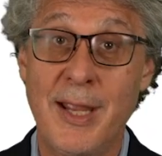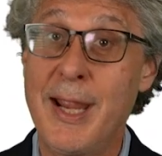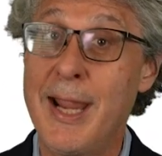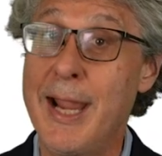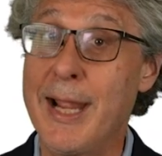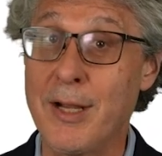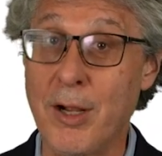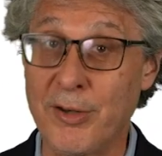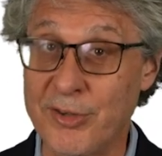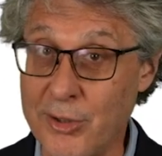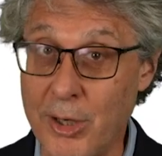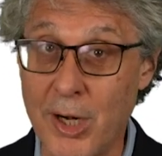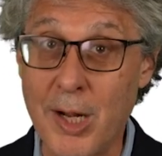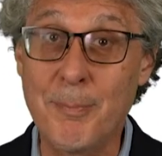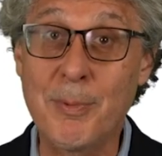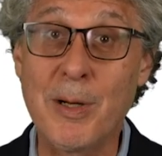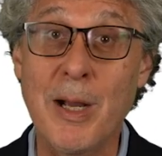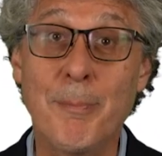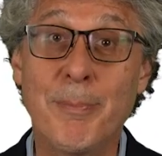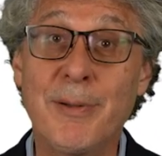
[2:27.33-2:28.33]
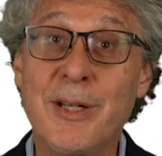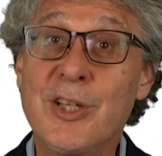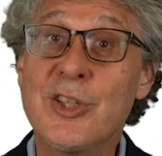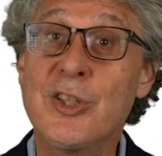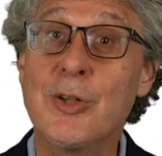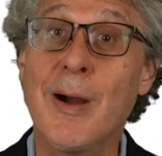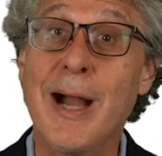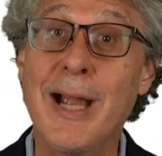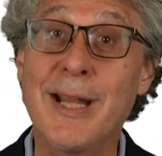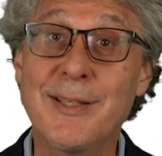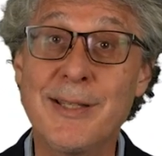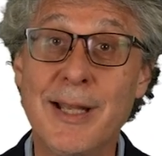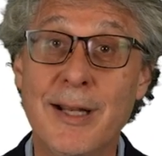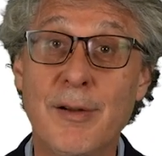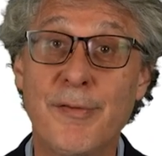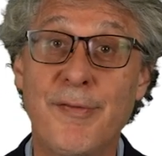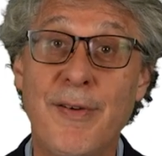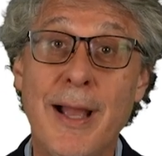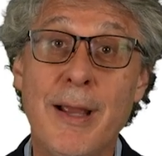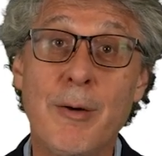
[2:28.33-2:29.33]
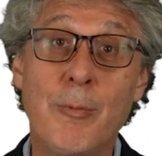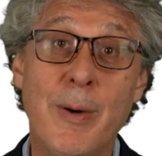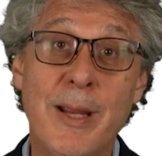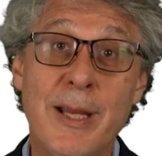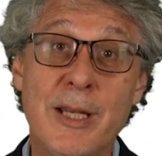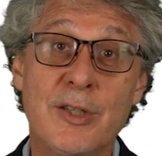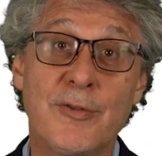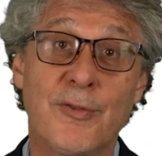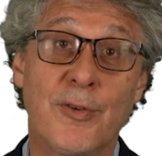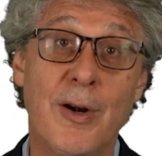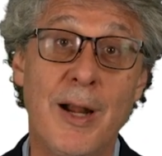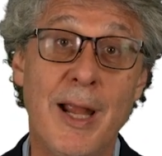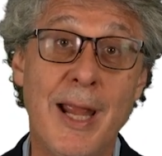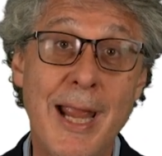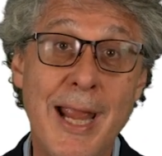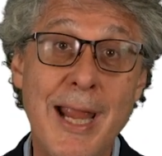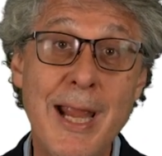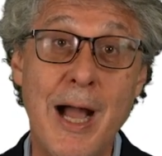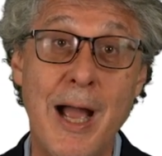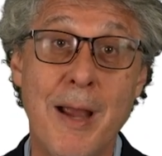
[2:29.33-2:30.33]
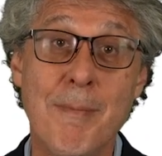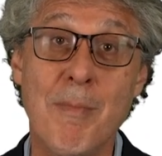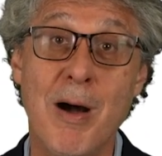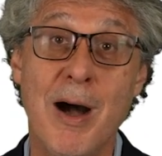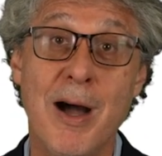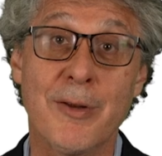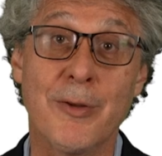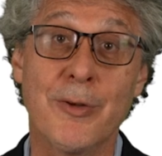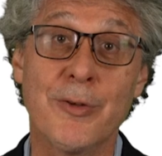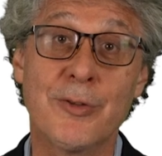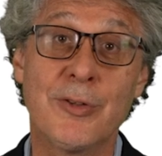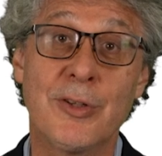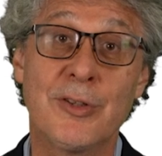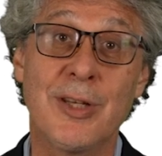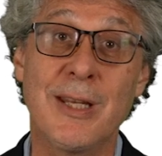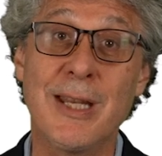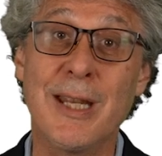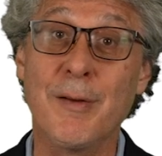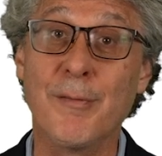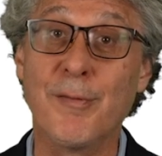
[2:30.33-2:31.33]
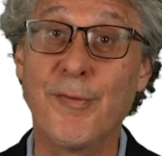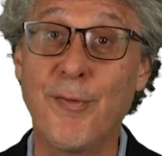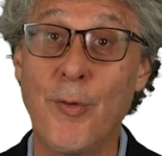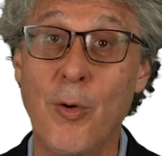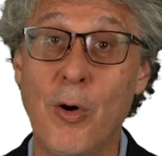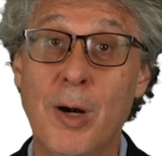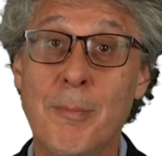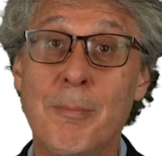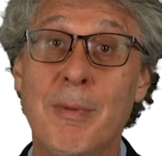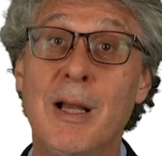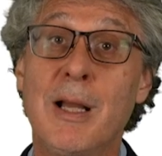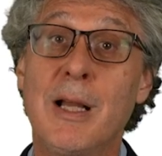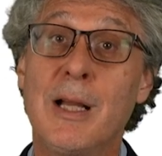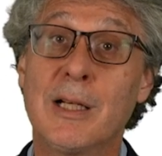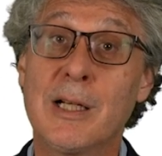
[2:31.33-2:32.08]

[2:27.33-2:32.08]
and startup companies to identify ways for AI models to inform